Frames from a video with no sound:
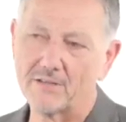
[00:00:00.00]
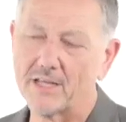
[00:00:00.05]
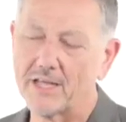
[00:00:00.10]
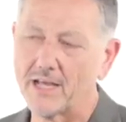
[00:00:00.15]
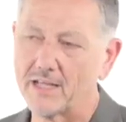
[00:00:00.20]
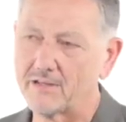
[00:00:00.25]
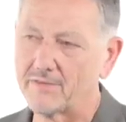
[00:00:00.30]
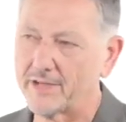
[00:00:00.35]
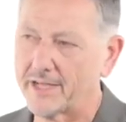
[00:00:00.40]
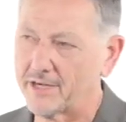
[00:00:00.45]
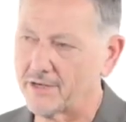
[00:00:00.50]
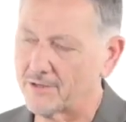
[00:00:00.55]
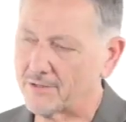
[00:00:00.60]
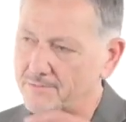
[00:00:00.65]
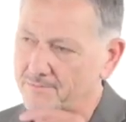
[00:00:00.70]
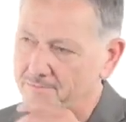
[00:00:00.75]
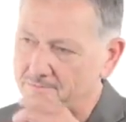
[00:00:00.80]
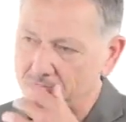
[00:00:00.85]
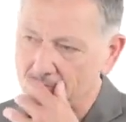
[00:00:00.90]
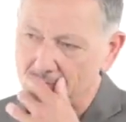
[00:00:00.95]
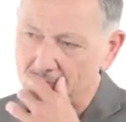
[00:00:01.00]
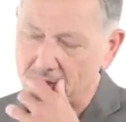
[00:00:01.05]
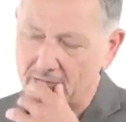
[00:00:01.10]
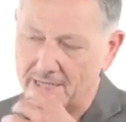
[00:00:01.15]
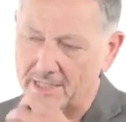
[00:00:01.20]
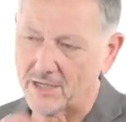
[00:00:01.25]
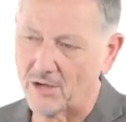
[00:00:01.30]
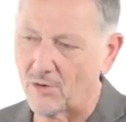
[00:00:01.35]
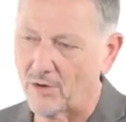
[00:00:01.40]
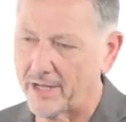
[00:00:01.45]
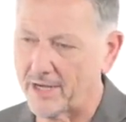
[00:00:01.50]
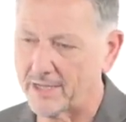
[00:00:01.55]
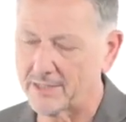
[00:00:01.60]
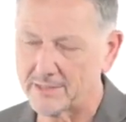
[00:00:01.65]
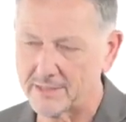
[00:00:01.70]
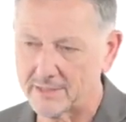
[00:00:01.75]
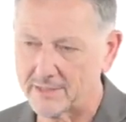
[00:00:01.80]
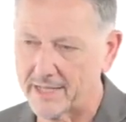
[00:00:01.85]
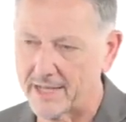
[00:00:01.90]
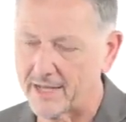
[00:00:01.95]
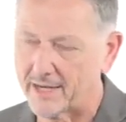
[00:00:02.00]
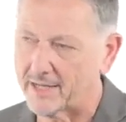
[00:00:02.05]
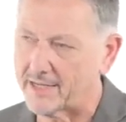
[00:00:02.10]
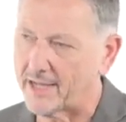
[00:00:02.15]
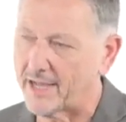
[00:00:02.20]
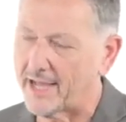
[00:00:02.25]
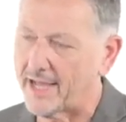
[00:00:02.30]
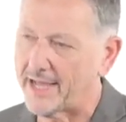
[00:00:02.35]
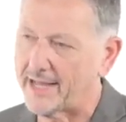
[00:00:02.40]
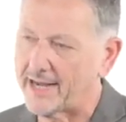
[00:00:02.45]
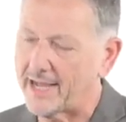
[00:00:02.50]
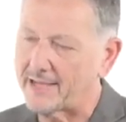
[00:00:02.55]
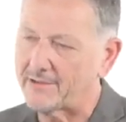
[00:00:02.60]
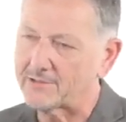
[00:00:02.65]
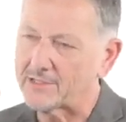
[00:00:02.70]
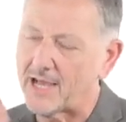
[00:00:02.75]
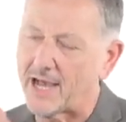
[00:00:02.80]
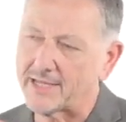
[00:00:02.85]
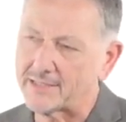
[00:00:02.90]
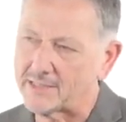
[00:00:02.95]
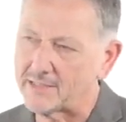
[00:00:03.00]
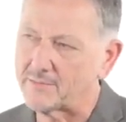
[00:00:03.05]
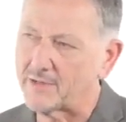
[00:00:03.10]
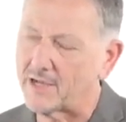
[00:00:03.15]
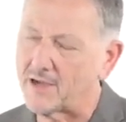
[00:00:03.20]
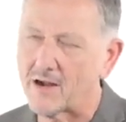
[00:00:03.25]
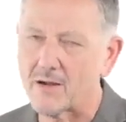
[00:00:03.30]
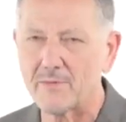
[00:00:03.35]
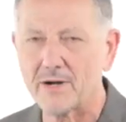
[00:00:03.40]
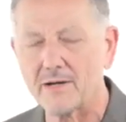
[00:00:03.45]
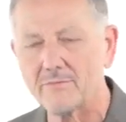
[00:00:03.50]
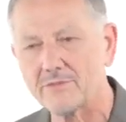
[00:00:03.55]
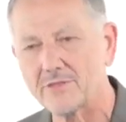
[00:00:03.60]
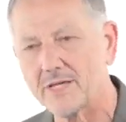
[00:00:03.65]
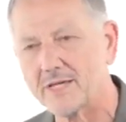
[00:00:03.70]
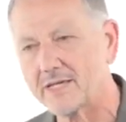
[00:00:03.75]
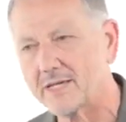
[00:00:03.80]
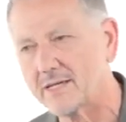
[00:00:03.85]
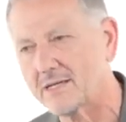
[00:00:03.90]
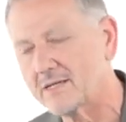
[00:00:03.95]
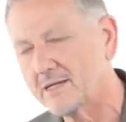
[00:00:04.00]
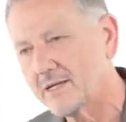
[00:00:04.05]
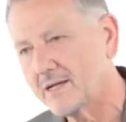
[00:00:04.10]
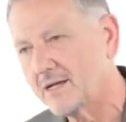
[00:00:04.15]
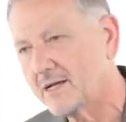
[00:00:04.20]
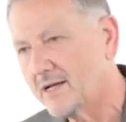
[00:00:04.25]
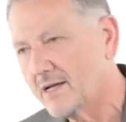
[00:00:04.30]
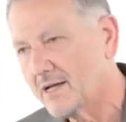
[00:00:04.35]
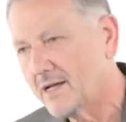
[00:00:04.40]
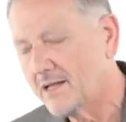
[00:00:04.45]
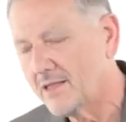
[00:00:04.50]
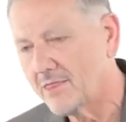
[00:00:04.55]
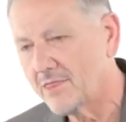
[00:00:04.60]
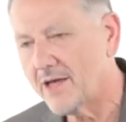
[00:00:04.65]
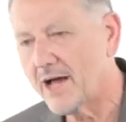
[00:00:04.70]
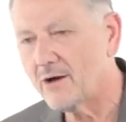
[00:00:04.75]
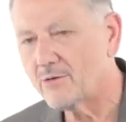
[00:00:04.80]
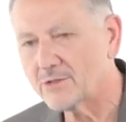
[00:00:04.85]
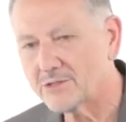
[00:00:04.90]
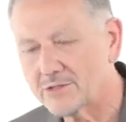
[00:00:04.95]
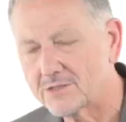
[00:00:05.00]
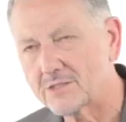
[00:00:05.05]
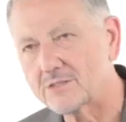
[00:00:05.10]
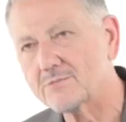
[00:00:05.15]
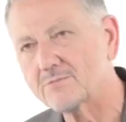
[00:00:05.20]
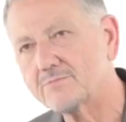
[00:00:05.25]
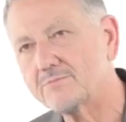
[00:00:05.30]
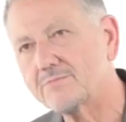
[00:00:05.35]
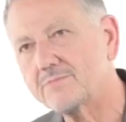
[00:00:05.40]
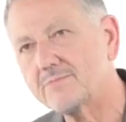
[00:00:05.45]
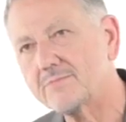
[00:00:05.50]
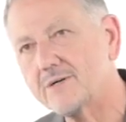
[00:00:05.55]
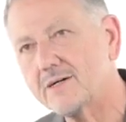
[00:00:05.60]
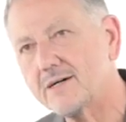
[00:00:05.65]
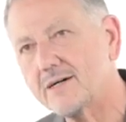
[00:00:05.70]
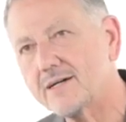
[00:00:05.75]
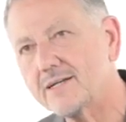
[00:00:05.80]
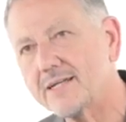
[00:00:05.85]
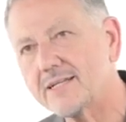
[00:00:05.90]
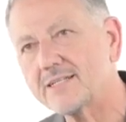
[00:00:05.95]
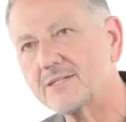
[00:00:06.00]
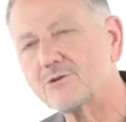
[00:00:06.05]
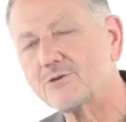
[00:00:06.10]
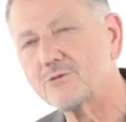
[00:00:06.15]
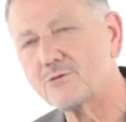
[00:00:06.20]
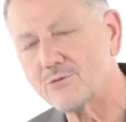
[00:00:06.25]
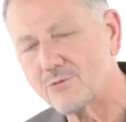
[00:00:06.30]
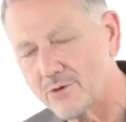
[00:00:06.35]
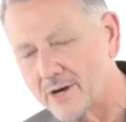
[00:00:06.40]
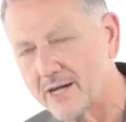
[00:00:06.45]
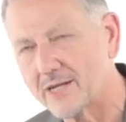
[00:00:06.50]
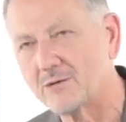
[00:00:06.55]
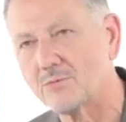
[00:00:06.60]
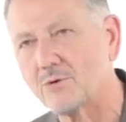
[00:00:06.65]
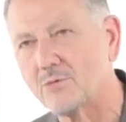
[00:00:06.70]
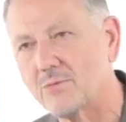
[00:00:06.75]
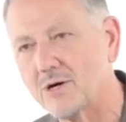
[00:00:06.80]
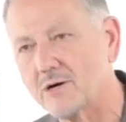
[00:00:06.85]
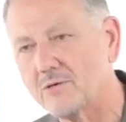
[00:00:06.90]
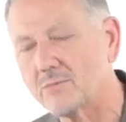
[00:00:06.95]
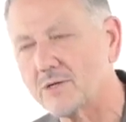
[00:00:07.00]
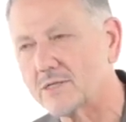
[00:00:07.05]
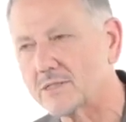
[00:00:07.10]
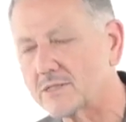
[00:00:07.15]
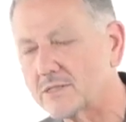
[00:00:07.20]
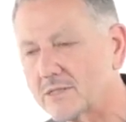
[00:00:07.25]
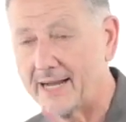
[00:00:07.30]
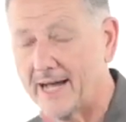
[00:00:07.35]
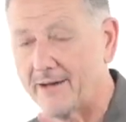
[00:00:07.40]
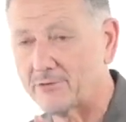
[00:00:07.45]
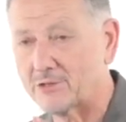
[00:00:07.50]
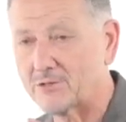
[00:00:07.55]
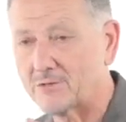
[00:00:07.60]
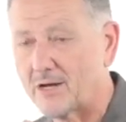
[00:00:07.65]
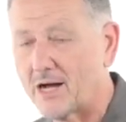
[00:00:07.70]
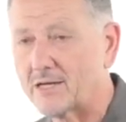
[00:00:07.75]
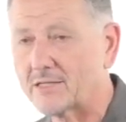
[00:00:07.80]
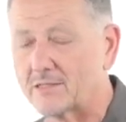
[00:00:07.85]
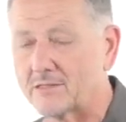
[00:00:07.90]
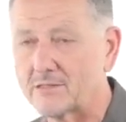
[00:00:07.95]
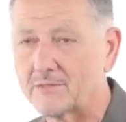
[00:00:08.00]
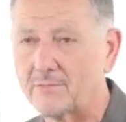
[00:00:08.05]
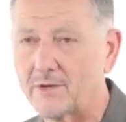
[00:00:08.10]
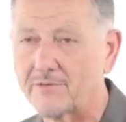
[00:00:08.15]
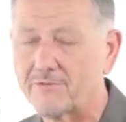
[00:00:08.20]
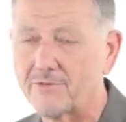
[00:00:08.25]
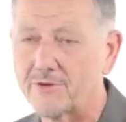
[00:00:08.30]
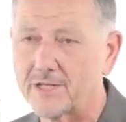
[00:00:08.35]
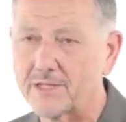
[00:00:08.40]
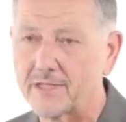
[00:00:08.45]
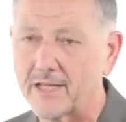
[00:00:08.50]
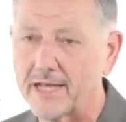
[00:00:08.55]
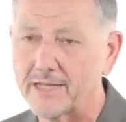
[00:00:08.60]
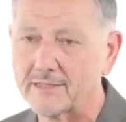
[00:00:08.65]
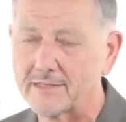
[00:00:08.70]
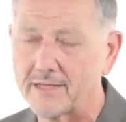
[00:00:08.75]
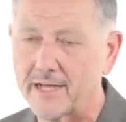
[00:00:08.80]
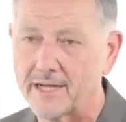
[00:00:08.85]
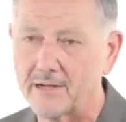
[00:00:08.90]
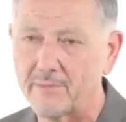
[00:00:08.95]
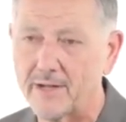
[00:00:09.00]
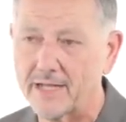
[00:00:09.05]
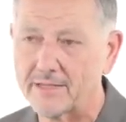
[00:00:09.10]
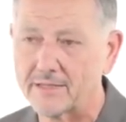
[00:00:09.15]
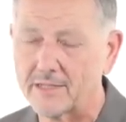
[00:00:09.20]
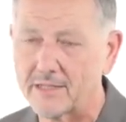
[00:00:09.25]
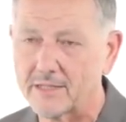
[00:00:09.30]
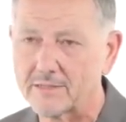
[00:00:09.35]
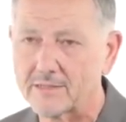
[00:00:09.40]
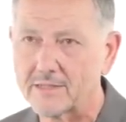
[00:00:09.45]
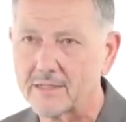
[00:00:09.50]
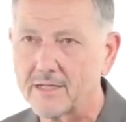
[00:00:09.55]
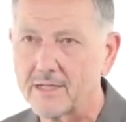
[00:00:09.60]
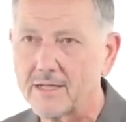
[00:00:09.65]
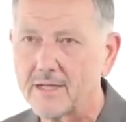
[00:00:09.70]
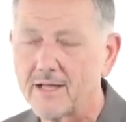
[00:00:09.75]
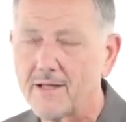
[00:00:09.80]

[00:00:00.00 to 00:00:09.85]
on the elevator. I go in, I sit down and I was icing my arm and I'm thinking, that was just an incredible moment. And I was talking to my friend last night about this